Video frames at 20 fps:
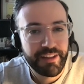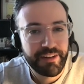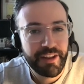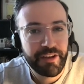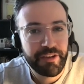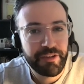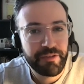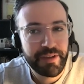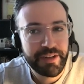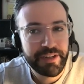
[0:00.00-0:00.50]

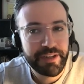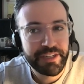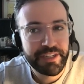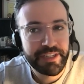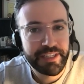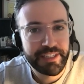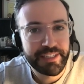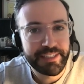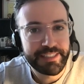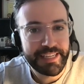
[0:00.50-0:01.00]
Now you
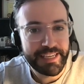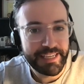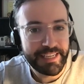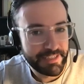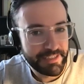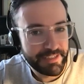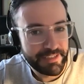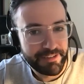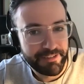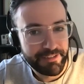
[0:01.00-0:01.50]
mentioned
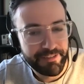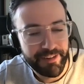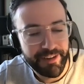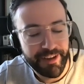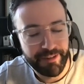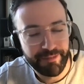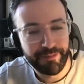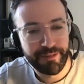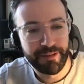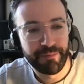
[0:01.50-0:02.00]
data,
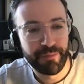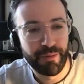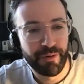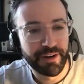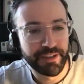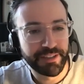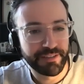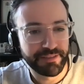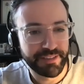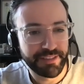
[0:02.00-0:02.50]
the
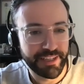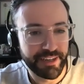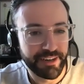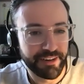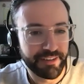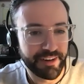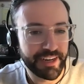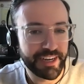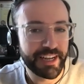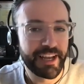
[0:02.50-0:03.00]
importance of data,
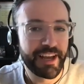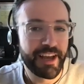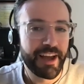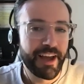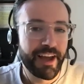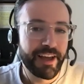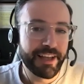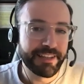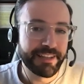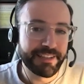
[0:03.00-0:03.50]
right?
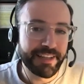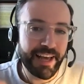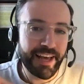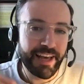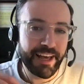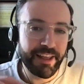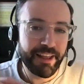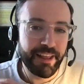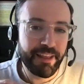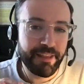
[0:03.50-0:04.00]
Is
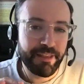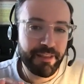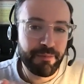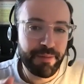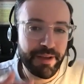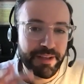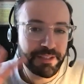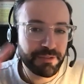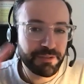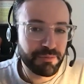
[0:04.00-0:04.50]
that the
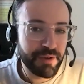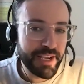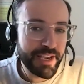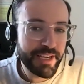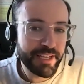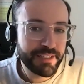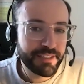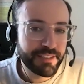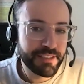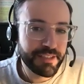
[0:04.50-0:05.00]
best
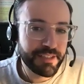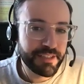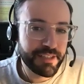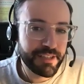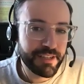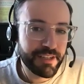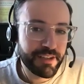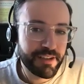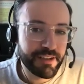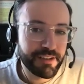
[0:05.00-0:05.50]
way
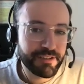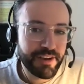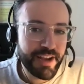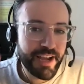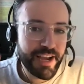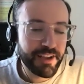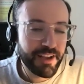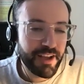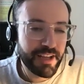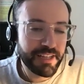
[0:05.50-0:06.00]
to
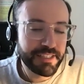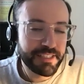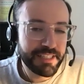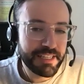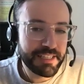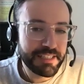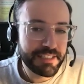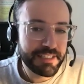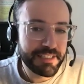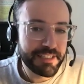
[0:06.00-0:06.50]
track
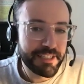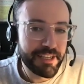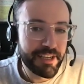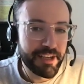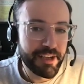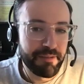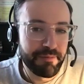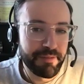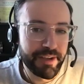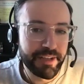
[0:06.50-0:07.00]
content?
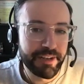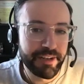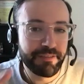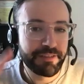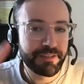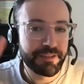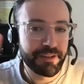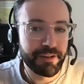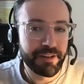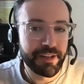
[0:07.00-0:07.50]
And if
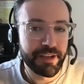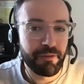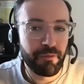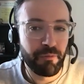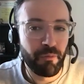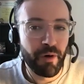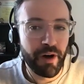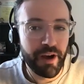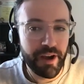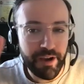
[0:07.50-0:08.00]
so, like
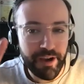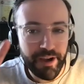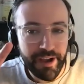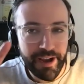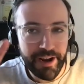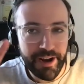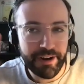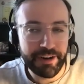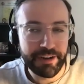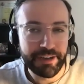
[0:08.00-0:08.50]
what
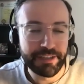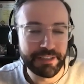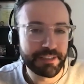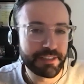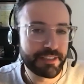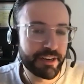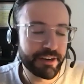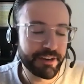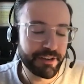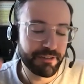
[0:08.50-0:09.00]

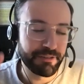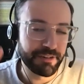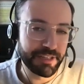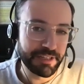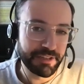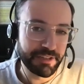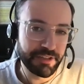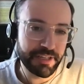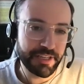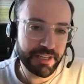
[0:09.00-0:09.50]
areas are you
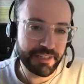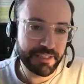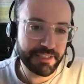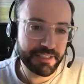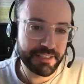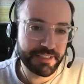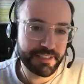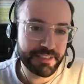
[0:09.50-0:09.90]
really looking to